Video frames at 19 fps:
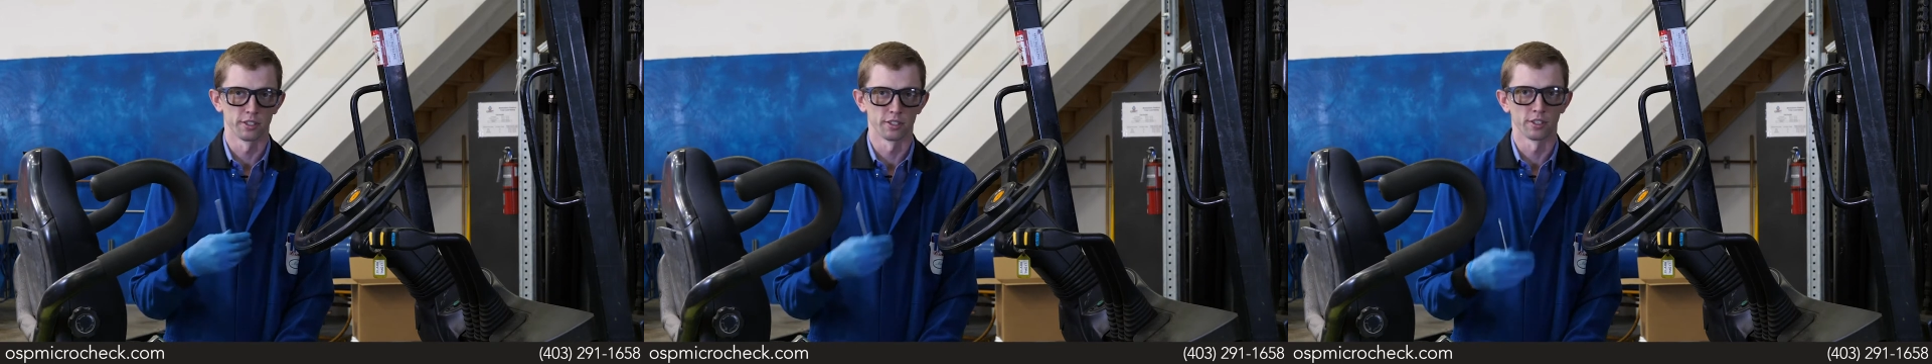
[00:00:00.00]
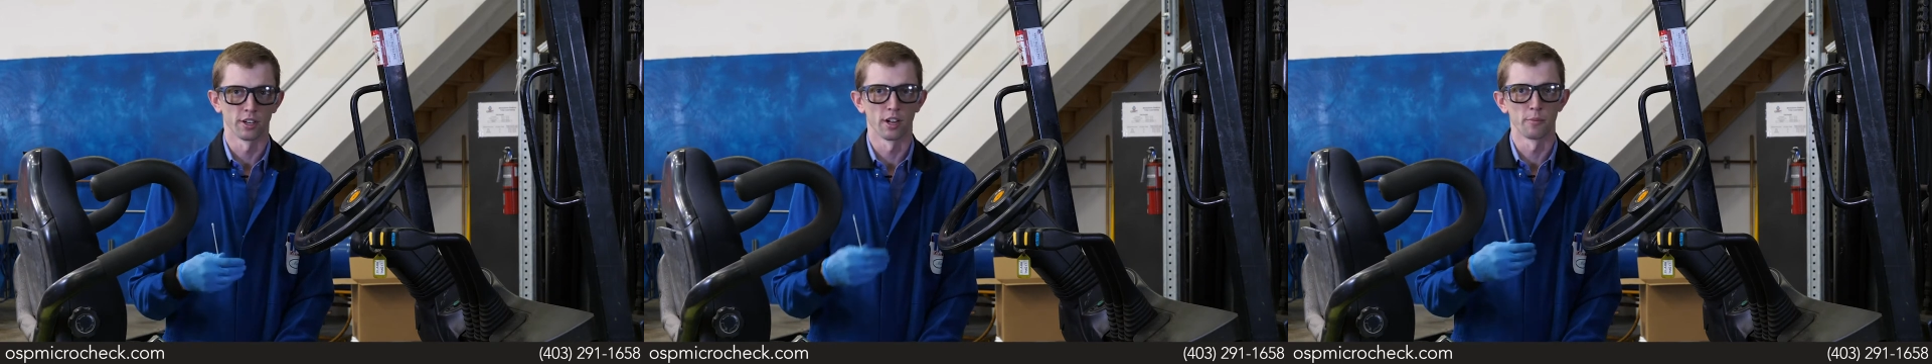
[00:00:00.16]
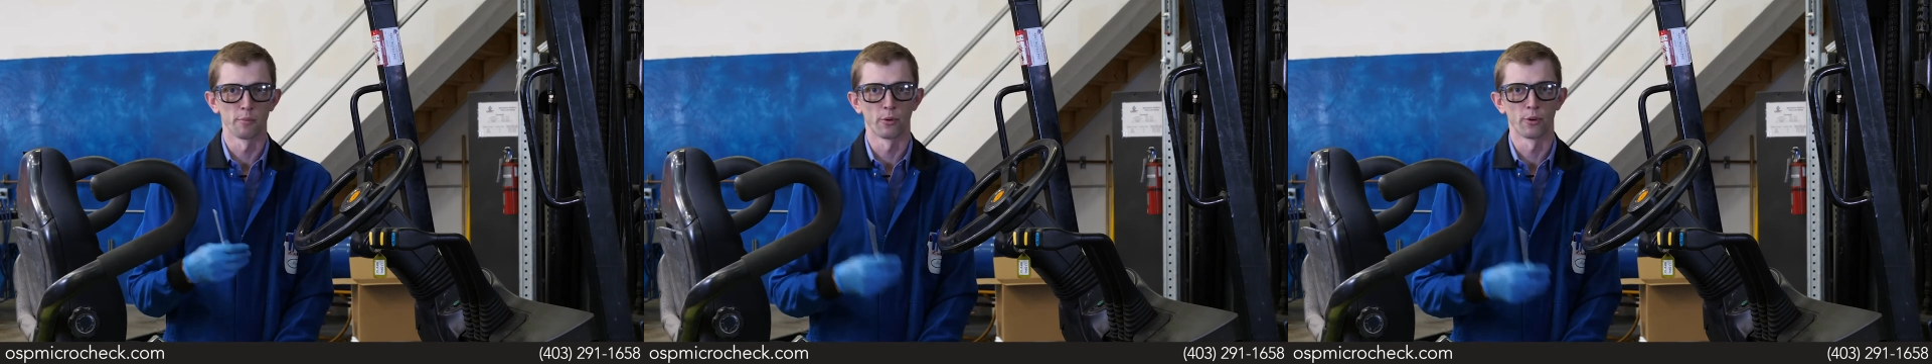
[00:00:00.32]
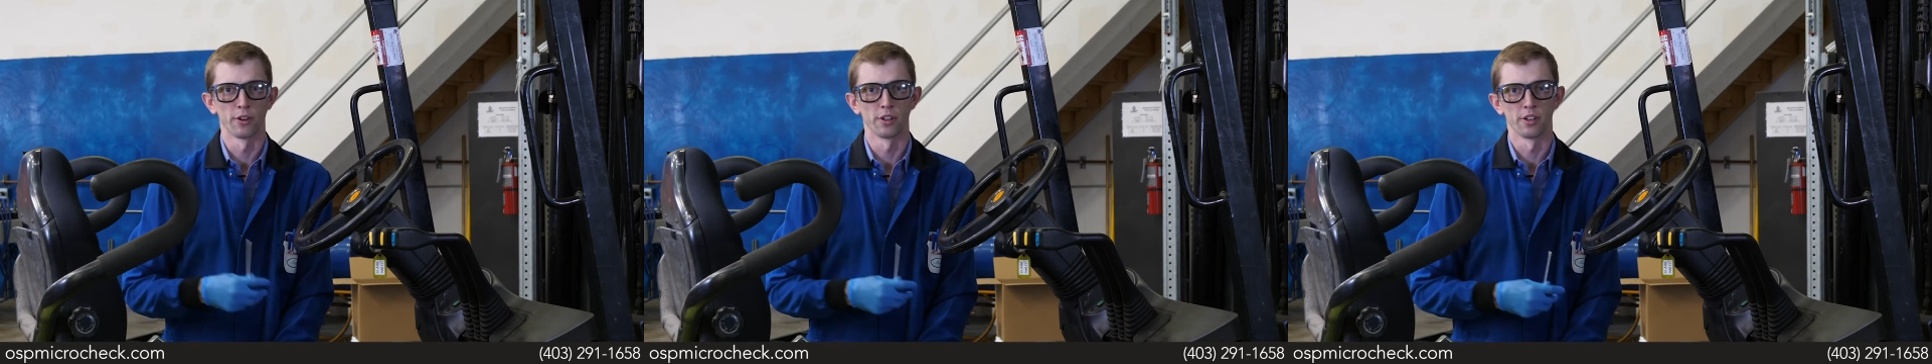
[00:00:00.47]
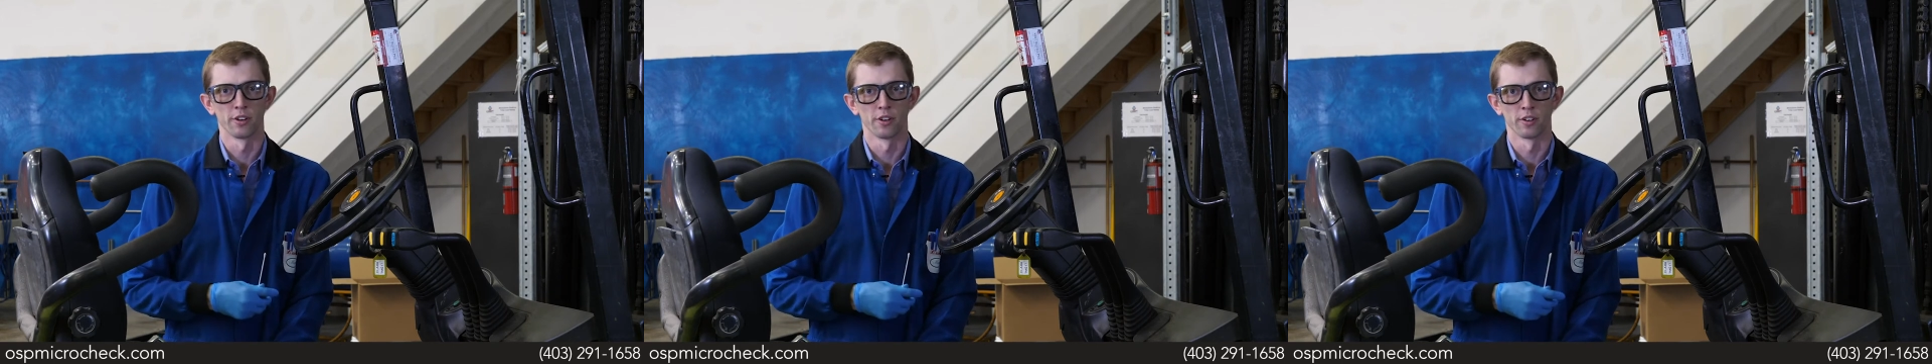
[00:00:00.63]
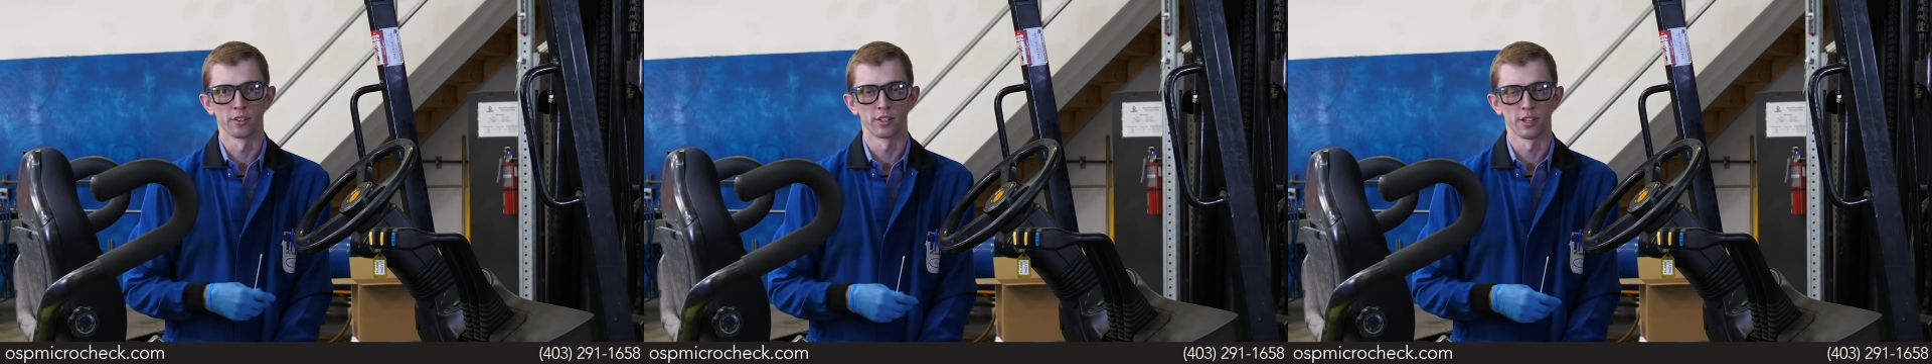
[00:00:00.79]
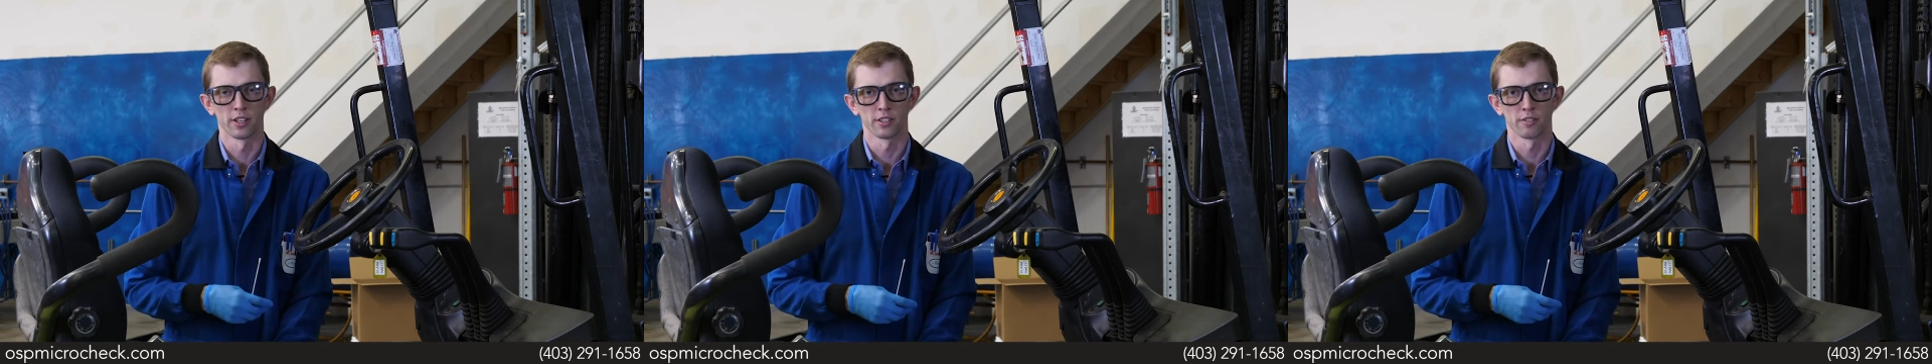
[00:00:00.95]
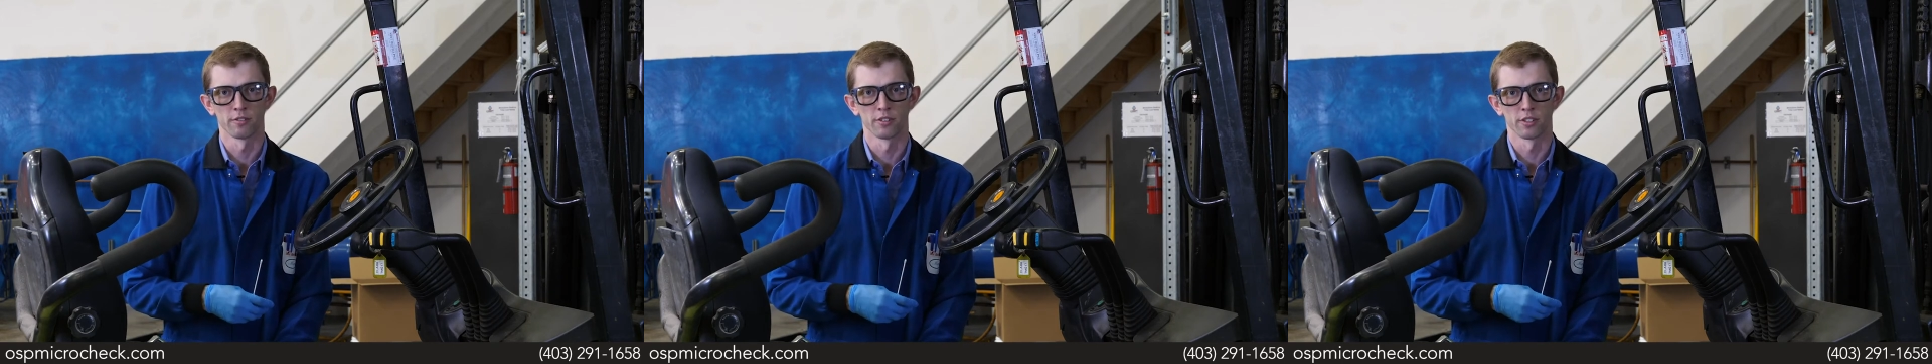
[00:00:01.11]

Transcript: to time point your test